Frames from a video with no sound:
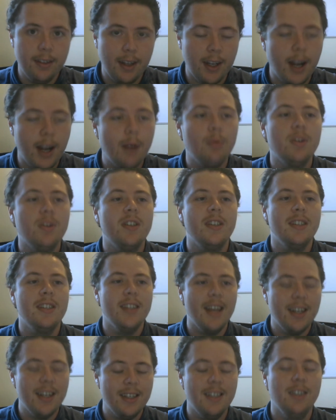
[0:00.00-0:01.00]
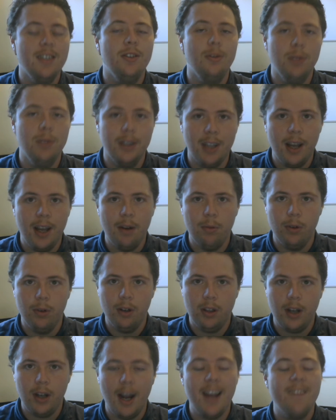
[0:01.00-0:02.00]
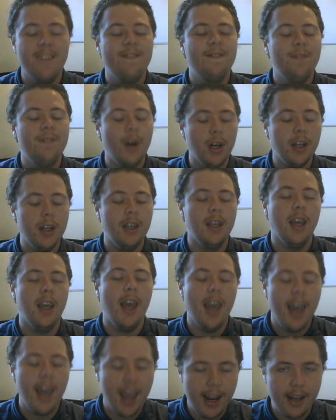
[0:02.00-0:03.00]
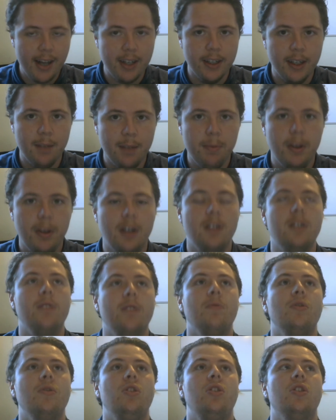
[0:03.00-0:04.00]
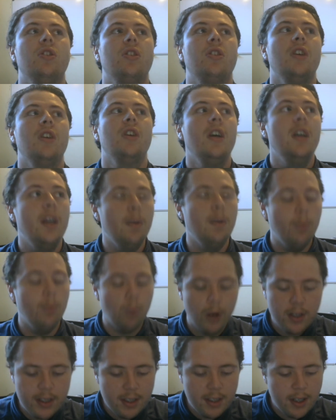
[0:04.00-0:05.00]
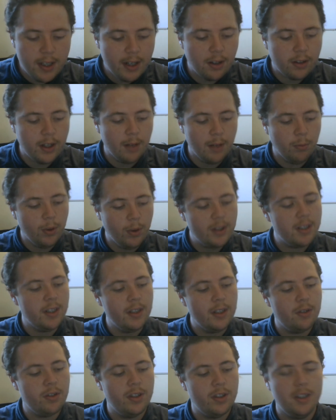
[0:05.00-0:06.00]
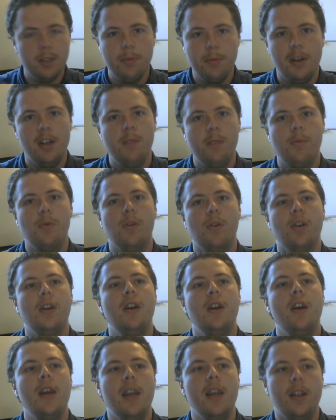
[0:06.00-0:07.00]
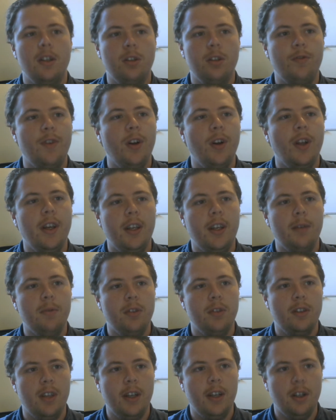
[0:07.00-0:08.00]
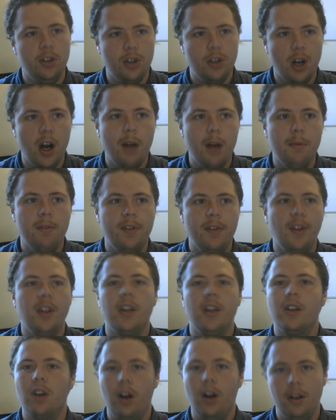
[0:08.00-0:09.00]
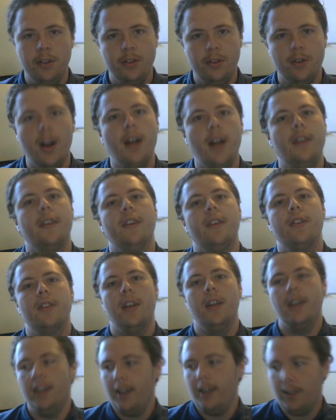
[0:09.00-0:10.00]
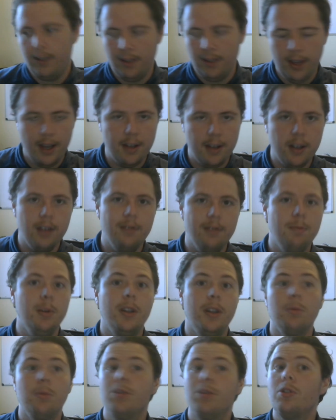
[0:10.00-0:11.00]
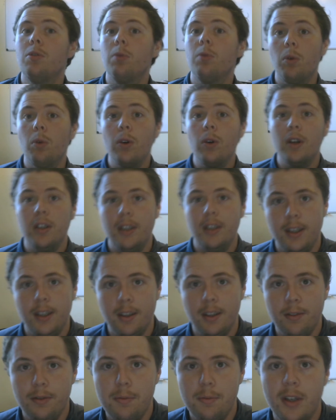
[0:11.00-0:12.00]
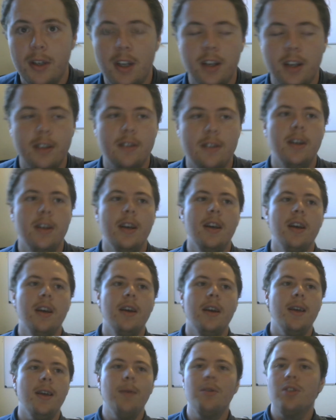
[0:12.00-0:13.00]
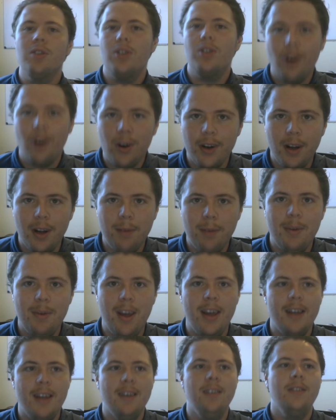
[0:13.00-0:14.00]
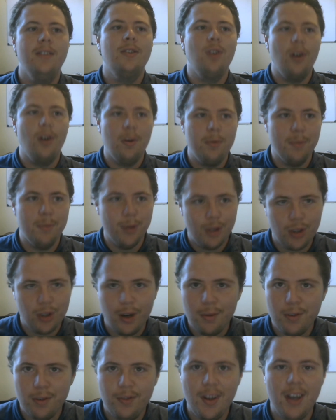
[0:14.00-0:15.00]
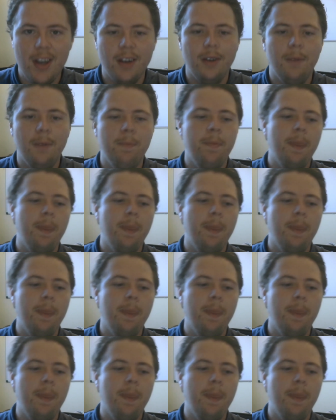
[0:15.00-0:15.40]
Like, I resented doing that work. I fucking hated it because it wasn't interesting to me anymore. It just felt like it was like a job. It felt like a contract that I just had to get to the end of, but there was no reward at the end of it because it was a startup, and most startups fail.